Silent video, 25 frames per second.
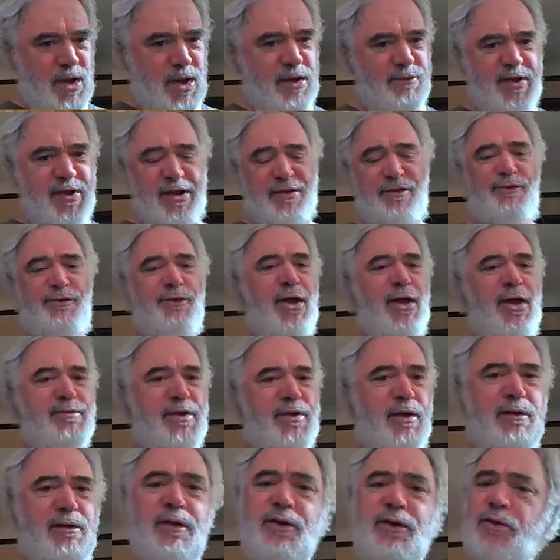I take their
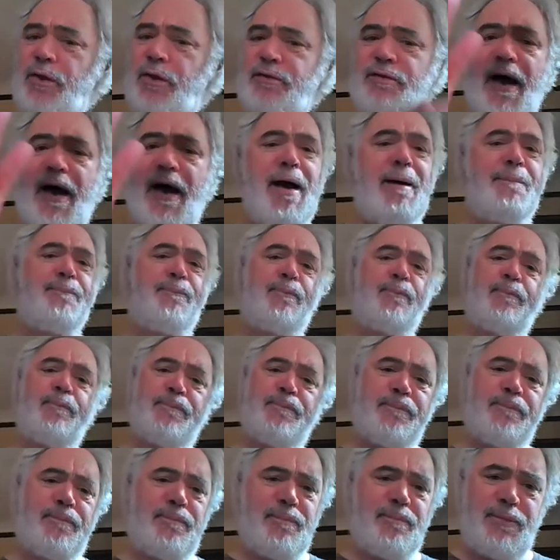names out. You know, the top
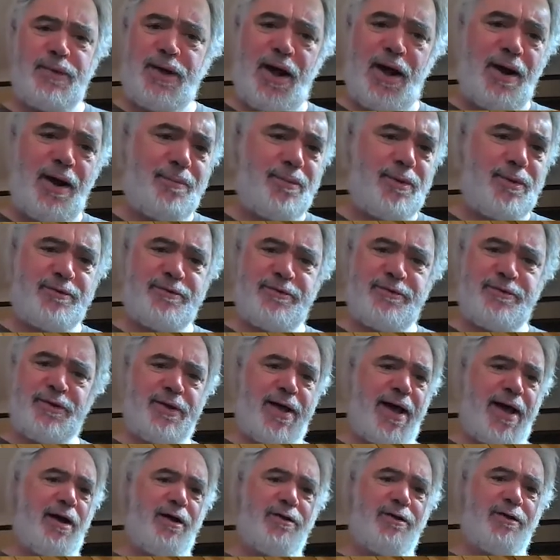economists in
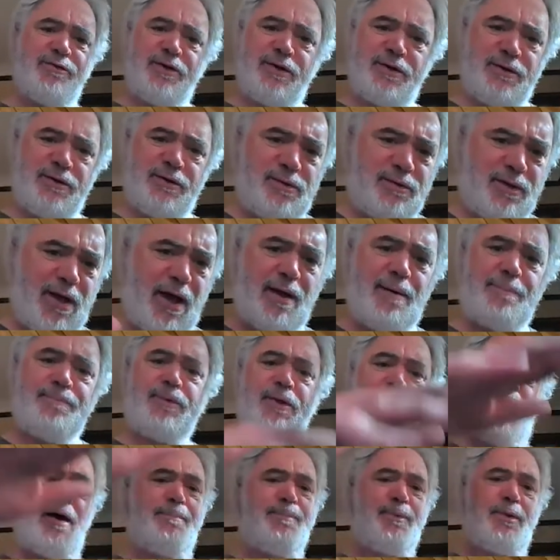housing, top
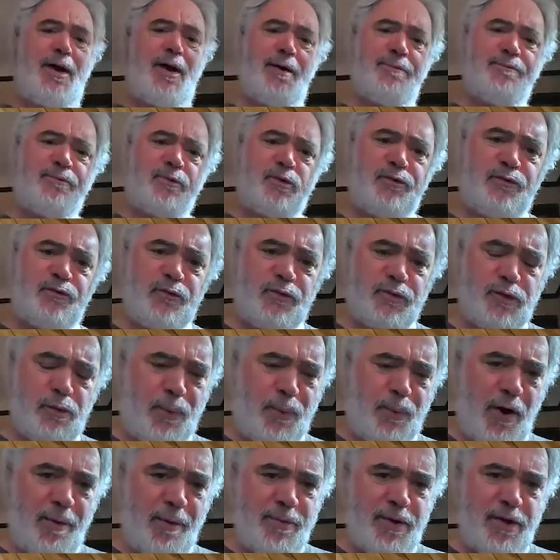top top
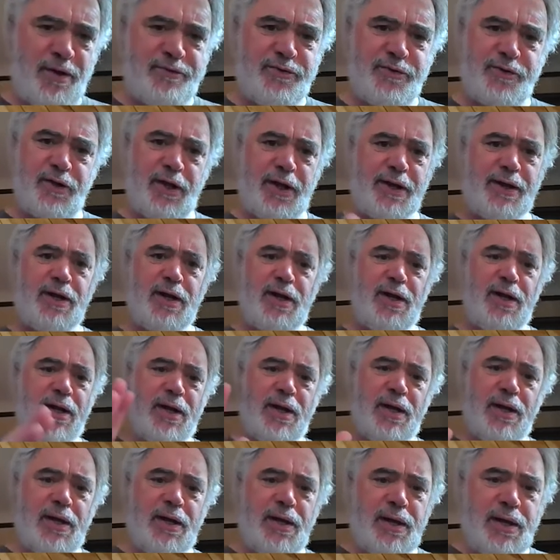departments, and they're like,
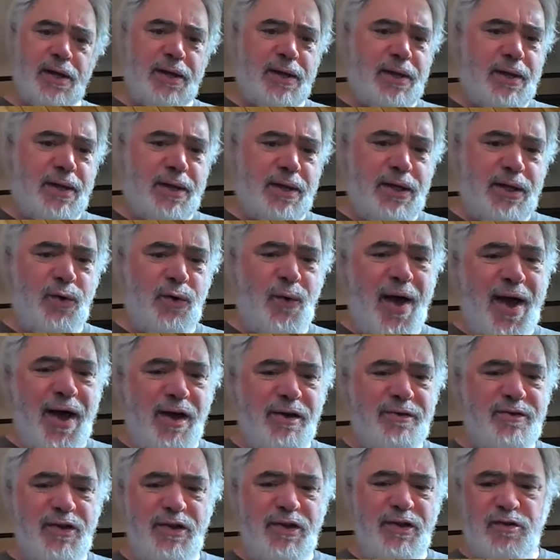you know,
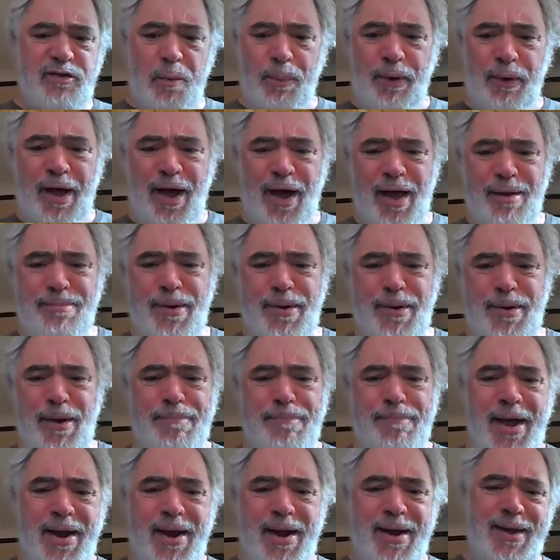housing is applied by
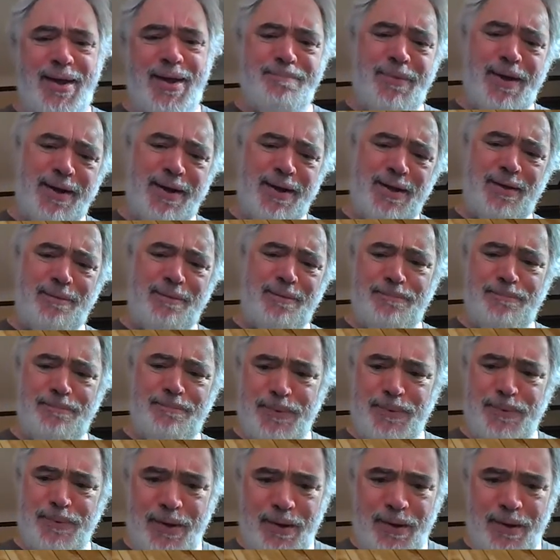many many
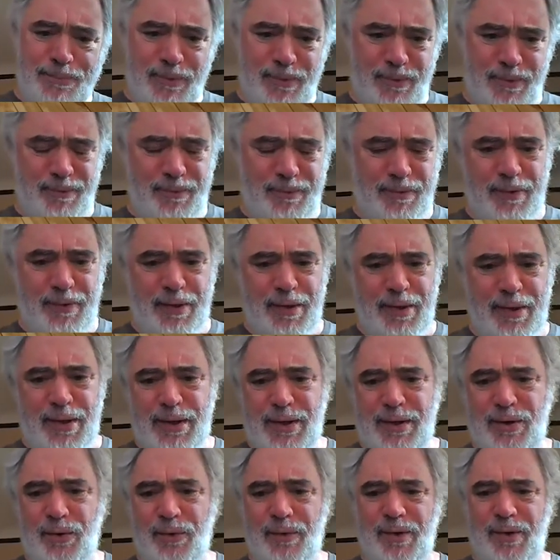people.
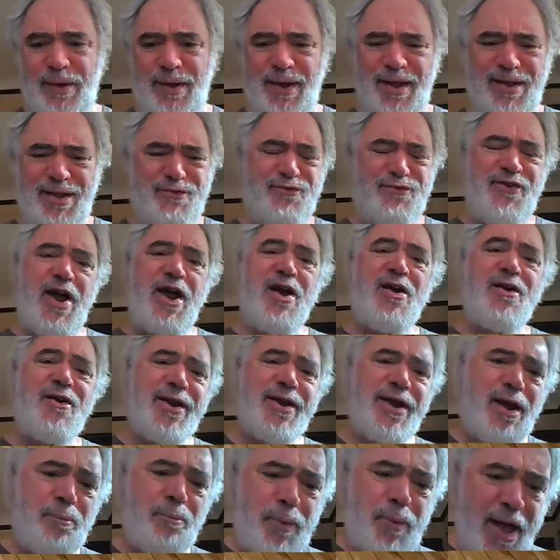You know, it's
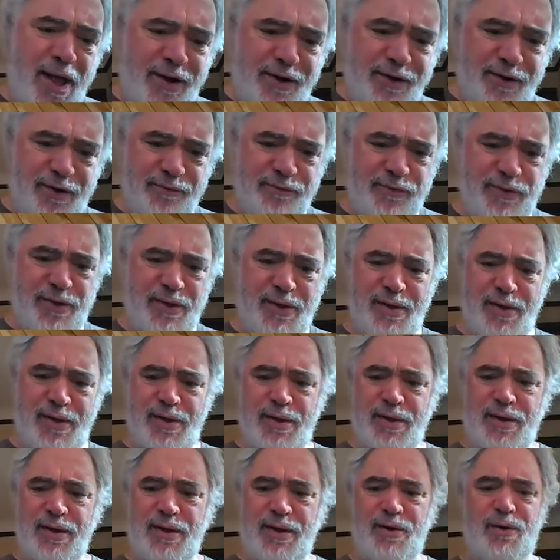very competitive.
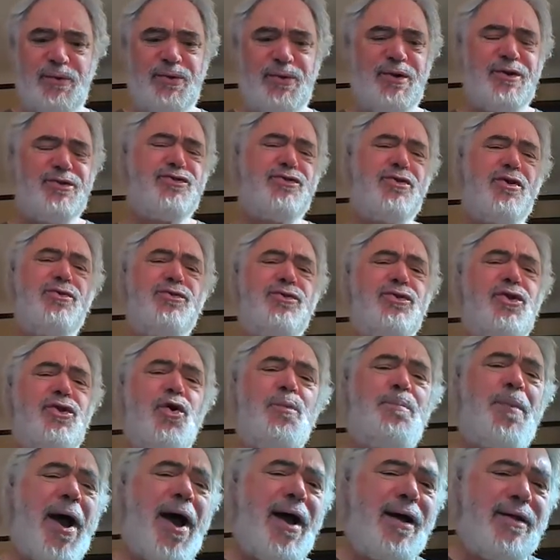You know, there's so,
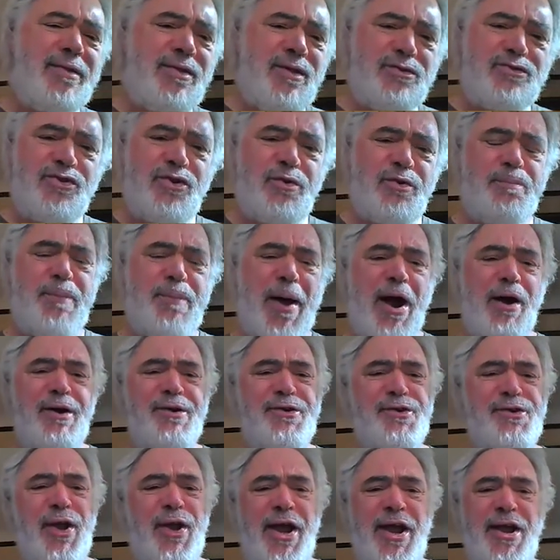no ba- there's no
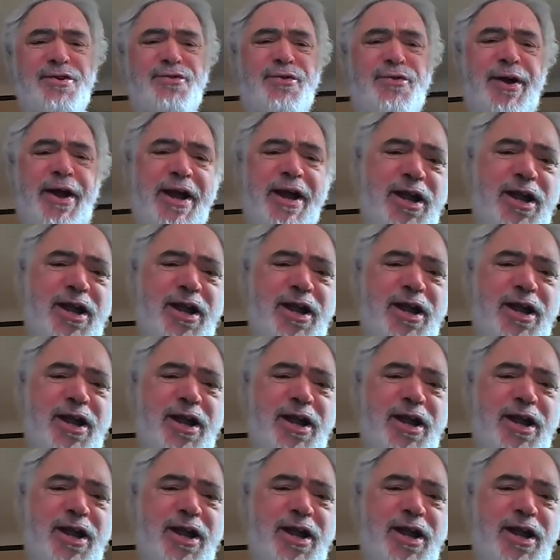barriers to entry.